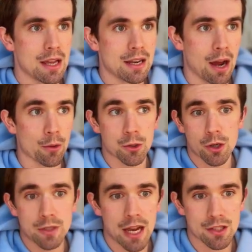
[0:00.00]
Now there's no
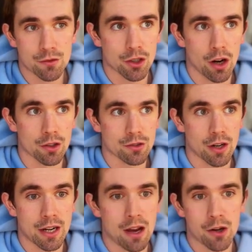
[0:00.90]
task for Charles
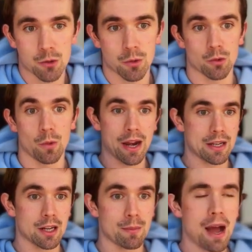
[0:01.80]
right now because we're just waiting to
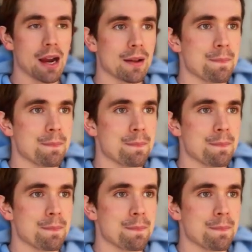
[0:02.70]
hear back,